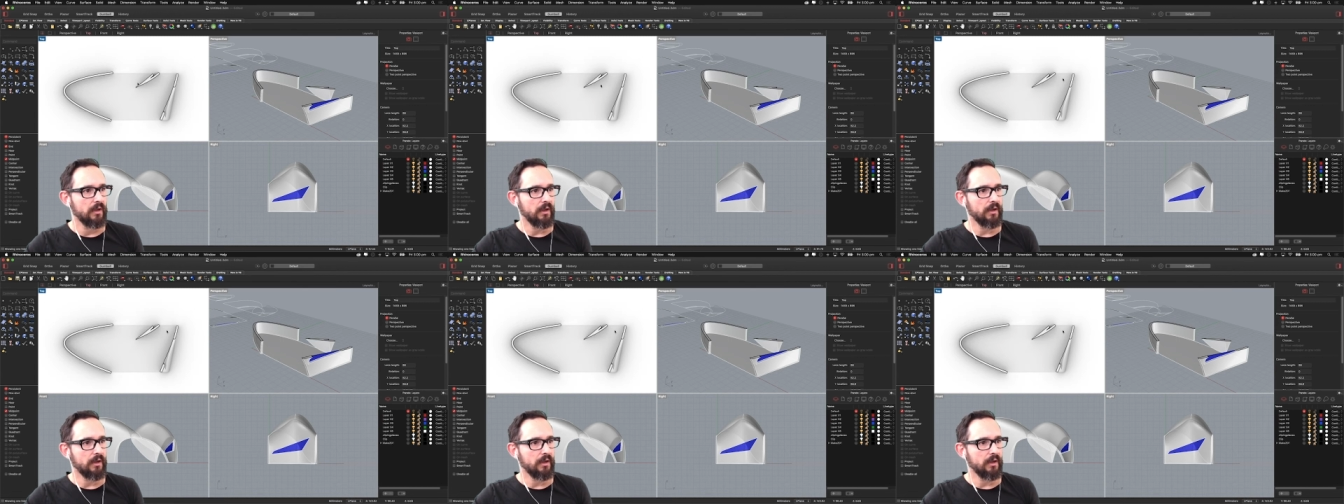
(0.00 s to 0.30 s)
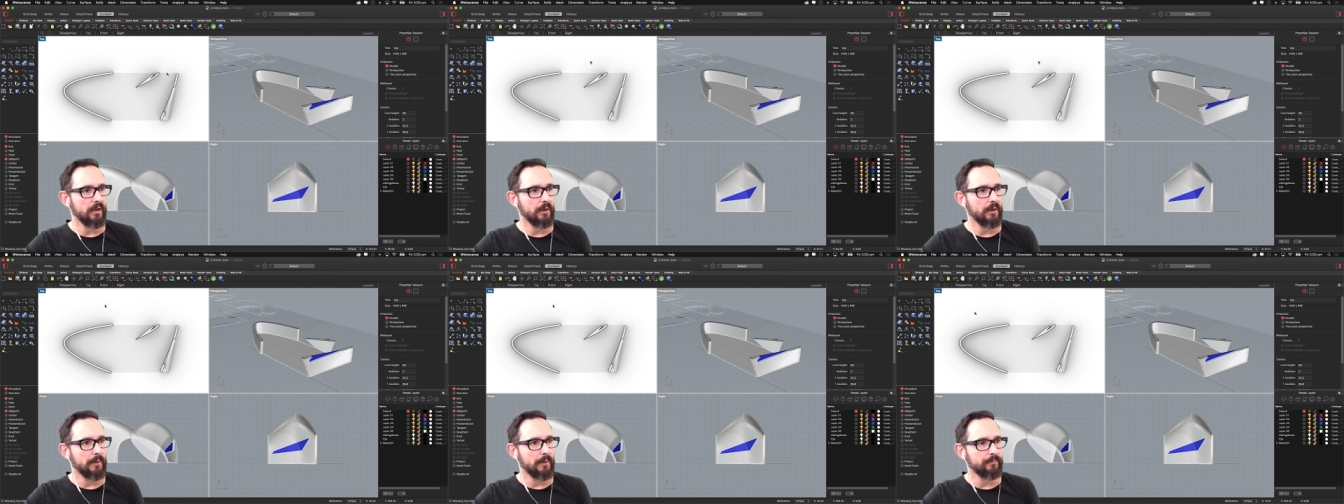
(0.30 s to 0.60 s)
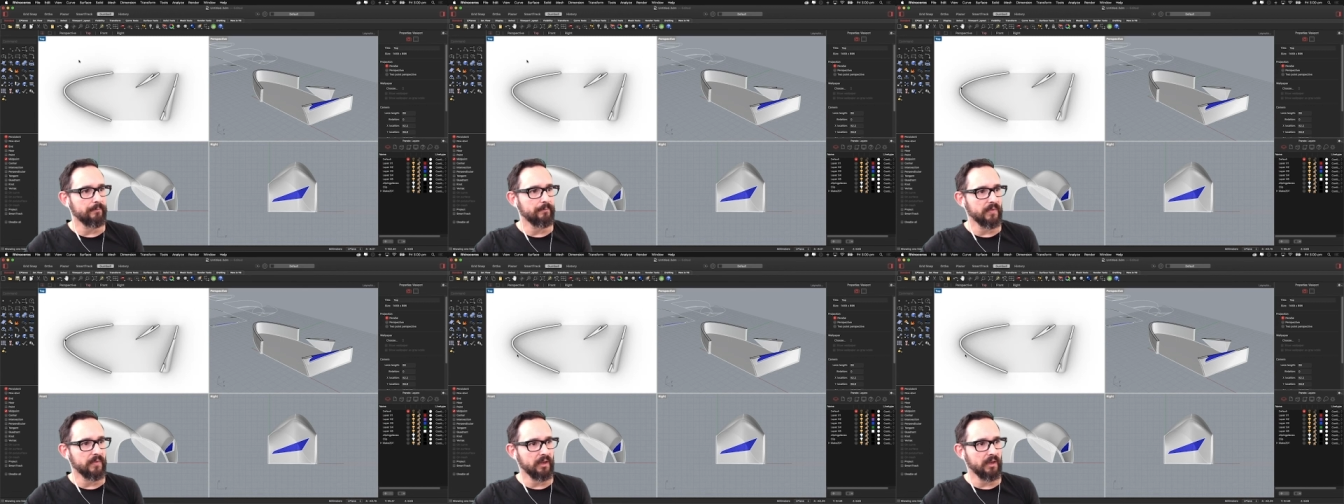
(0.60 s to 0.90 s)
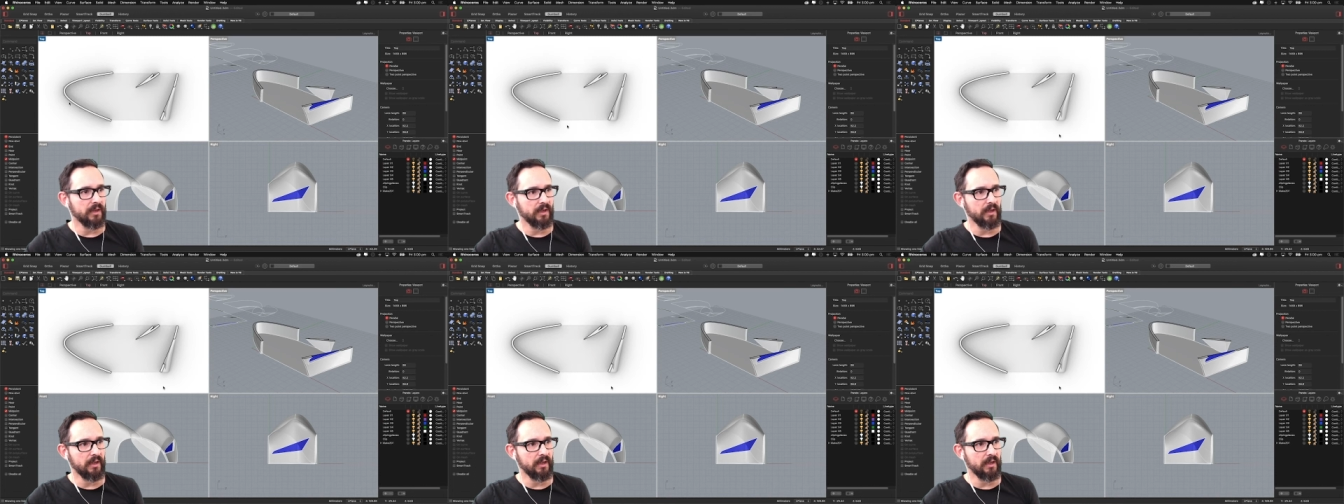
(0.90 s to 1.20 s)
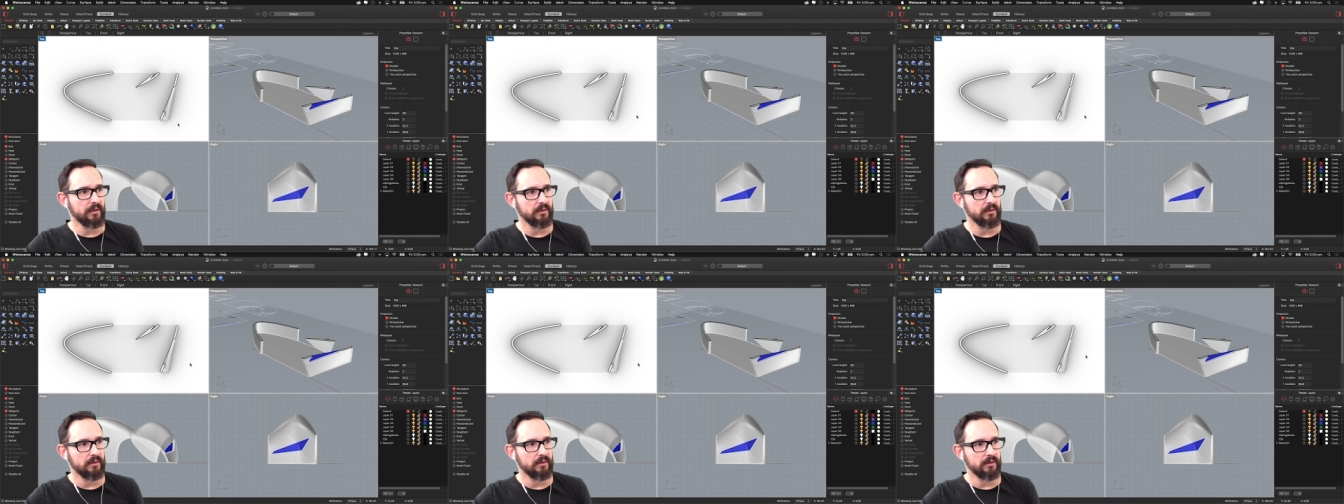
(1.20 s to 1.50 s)
Again,
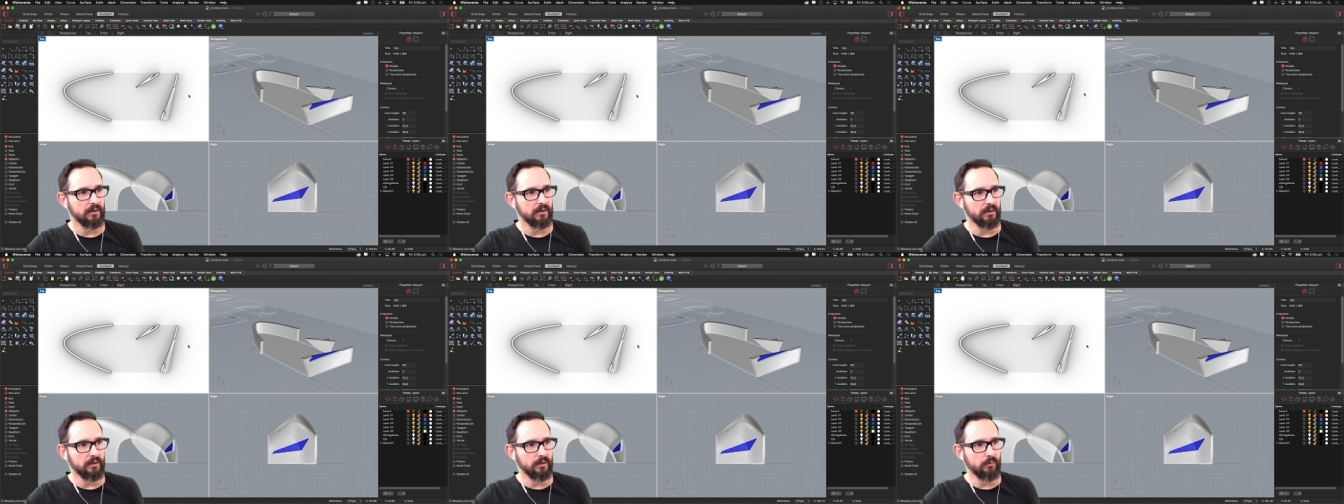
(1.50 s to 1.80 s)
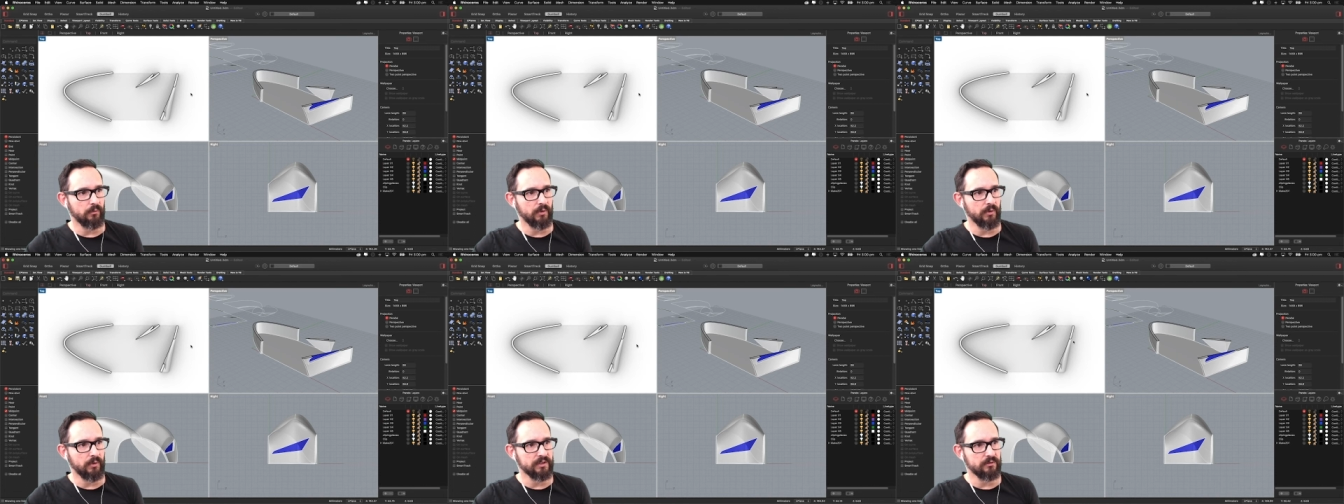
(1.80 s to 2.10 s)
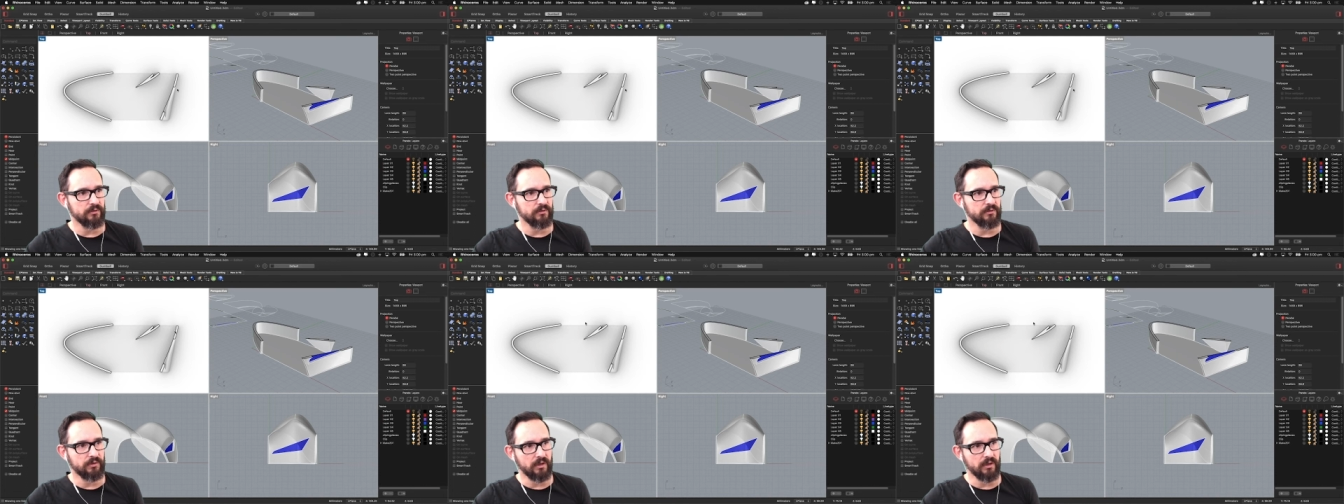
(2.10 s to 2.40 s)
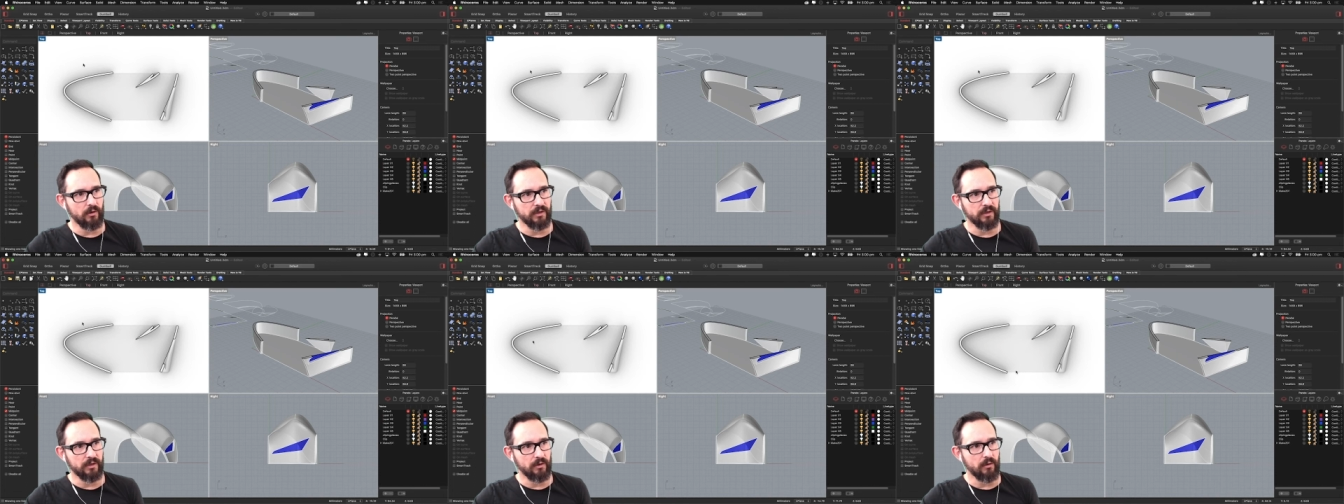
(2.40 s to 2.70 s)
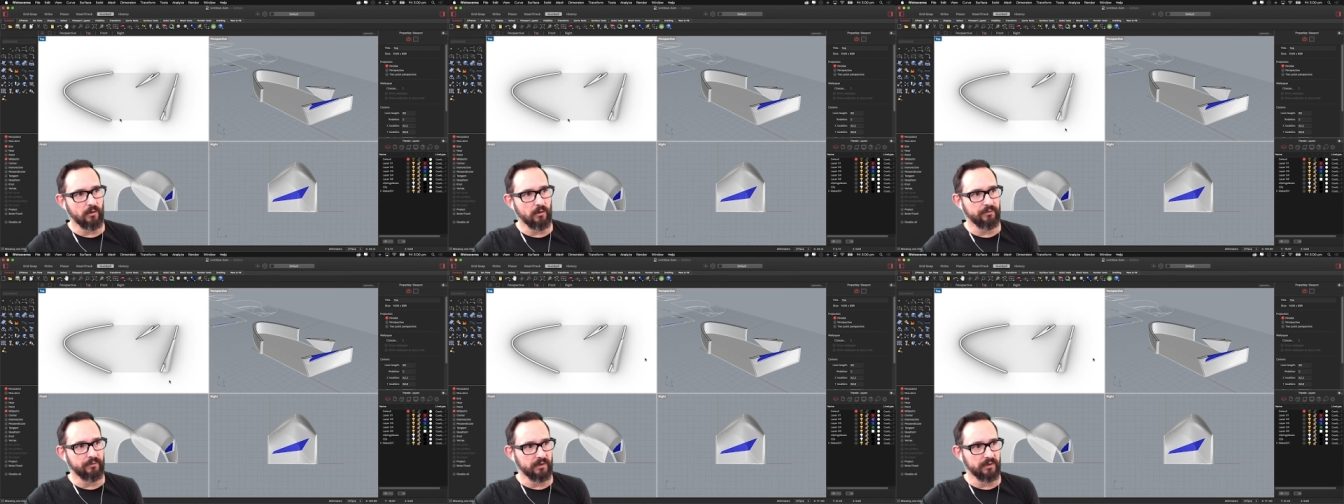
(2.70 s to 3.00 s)
when you turn on and
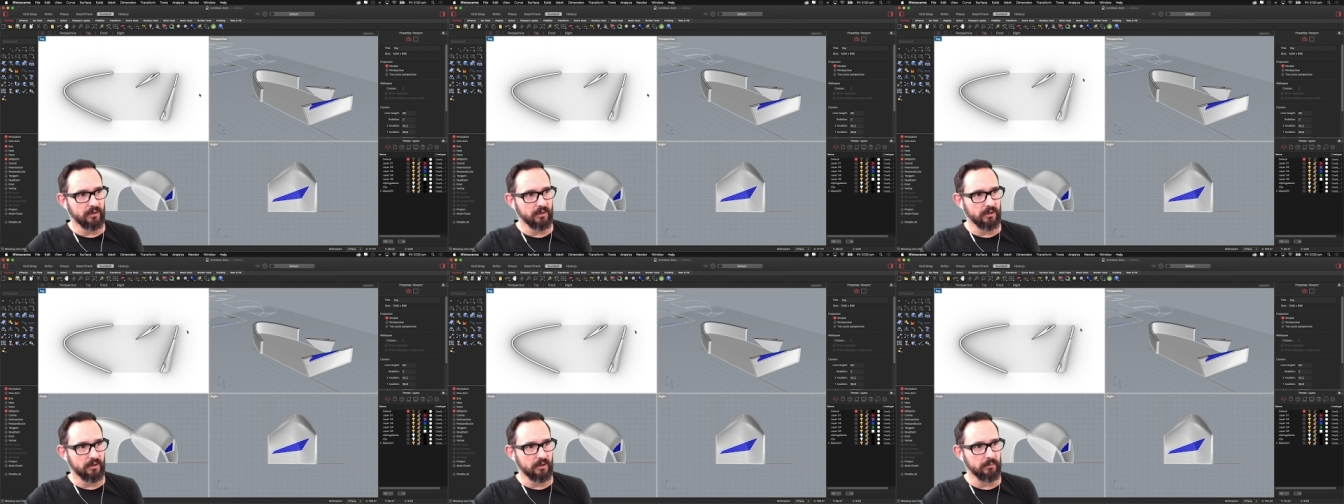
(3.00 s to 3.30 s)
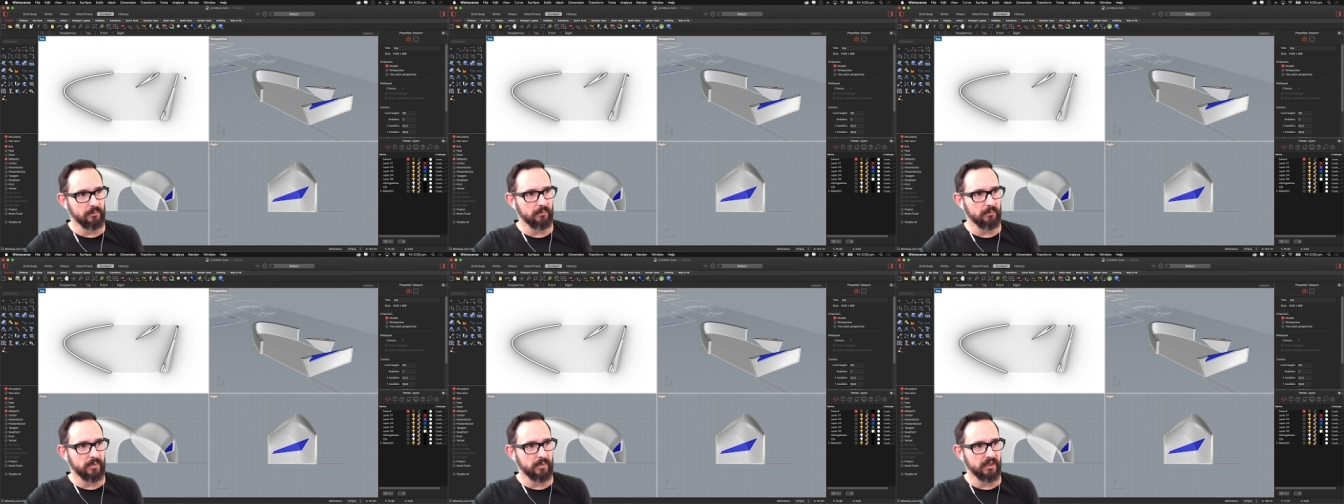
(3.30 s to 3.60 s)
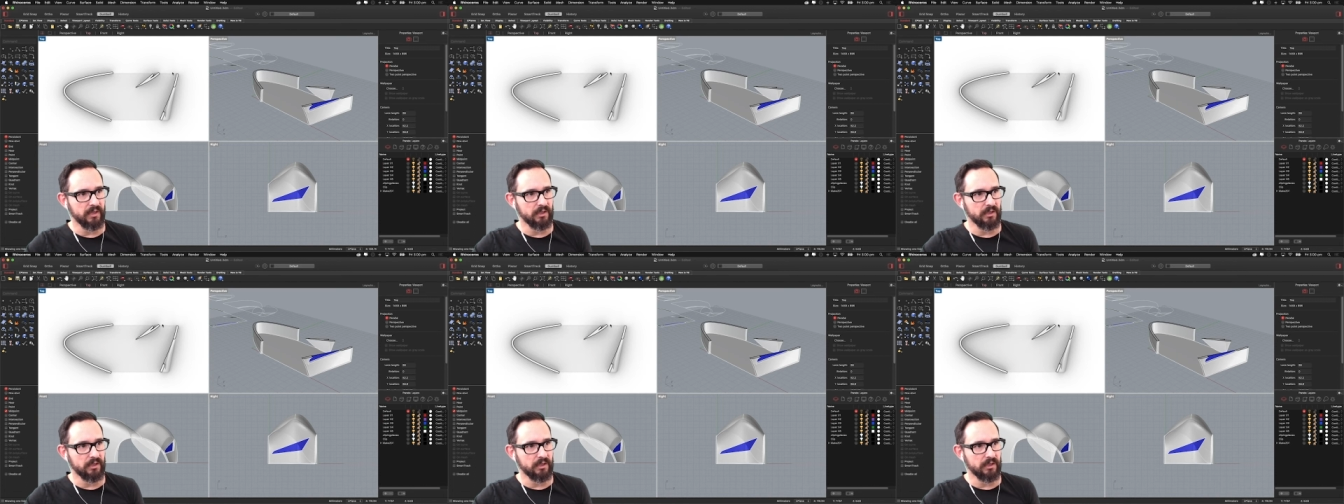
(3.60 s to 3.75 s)
off the clipping plane,